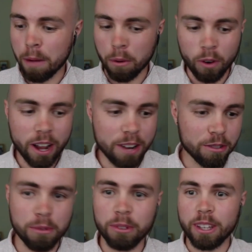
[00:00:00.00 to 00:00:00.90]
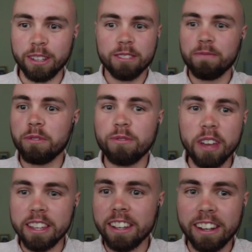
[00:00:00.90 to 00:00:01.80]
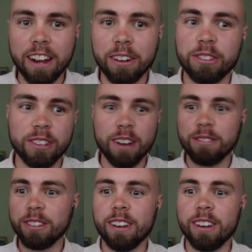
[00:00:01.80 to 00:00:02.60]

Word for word: I'm away from all this fake cloud stuff,